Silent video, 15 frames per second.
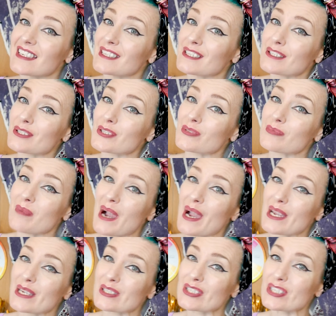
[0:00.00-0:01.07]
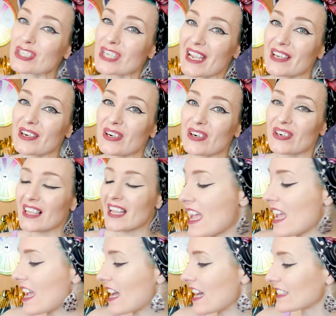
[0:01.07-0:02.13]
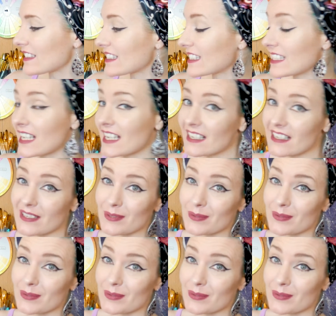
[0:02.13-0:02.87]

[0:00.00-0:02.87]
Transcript: is my channel and today